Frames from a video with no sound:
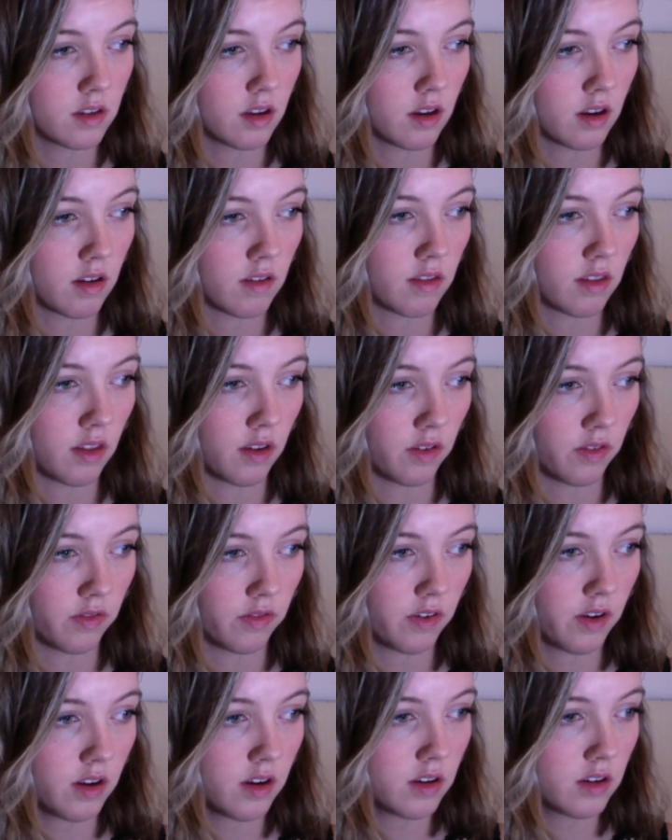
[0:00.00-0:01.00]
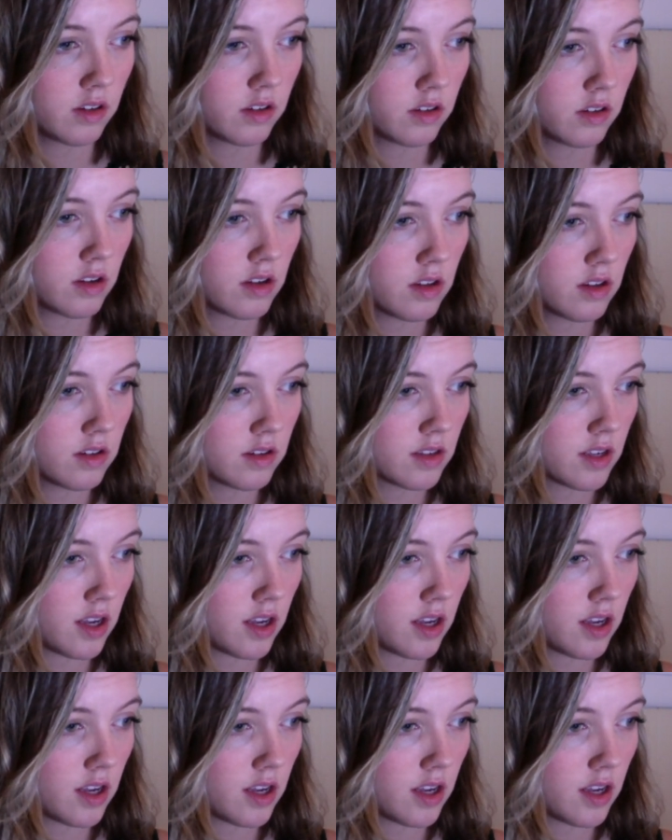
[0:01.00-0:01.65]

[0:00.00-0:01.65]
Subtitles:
of the functions,